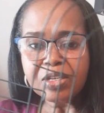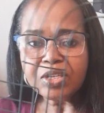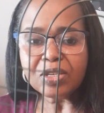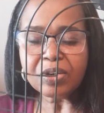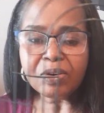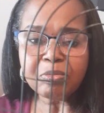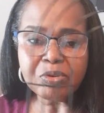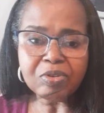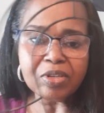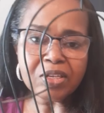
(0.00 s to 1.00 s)
So I'm
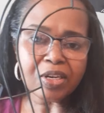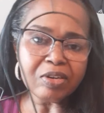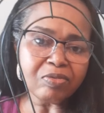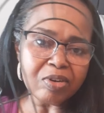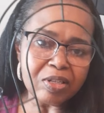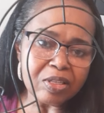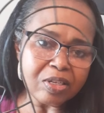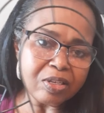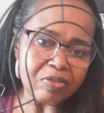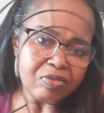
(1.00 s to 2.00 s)
going to decorate
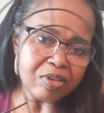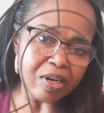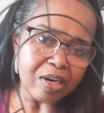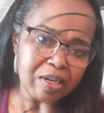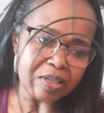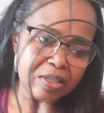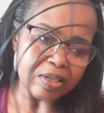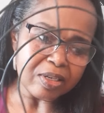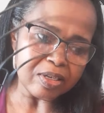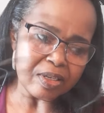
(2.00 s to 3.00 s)
these for the
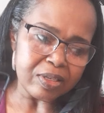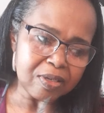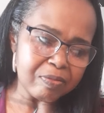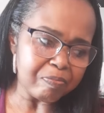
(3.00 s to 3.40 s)
holidays.